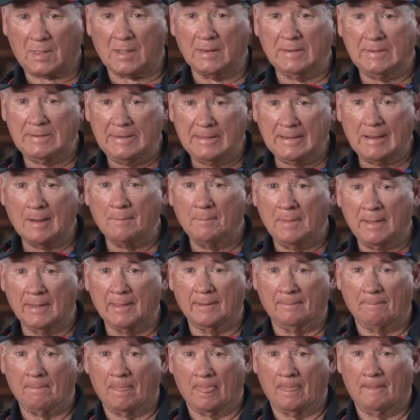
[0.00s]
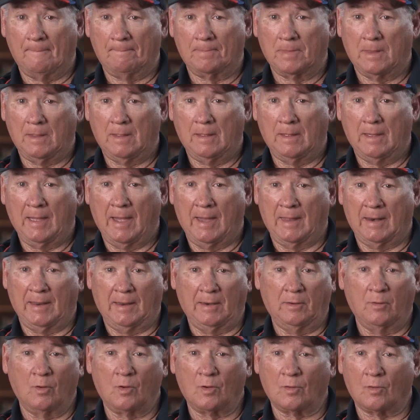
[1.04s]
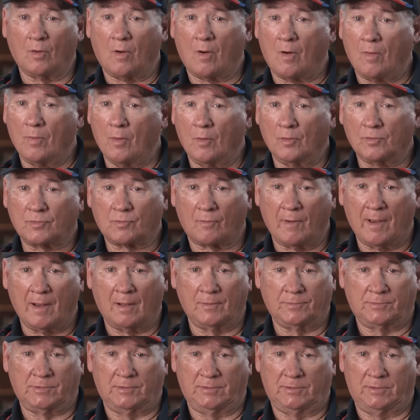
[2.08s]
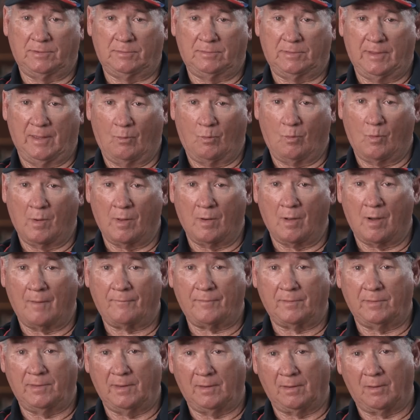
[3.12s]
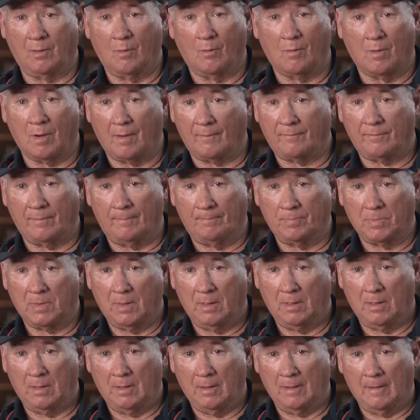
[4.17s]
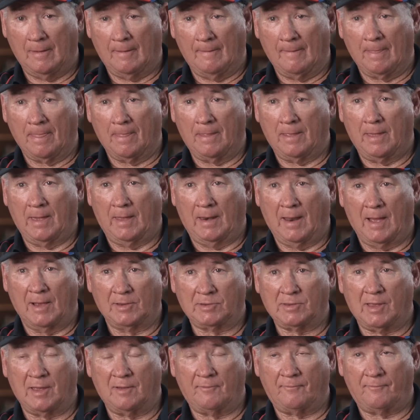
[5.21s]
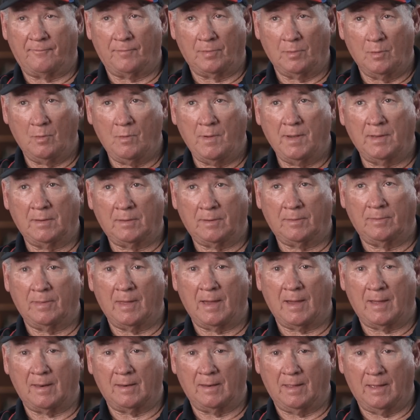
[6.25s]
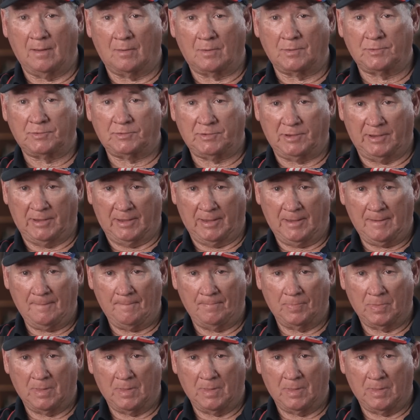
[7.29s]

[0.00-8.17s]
dig them in and inert all those rounds that went off and didn't go off. And as I flew into that LZ,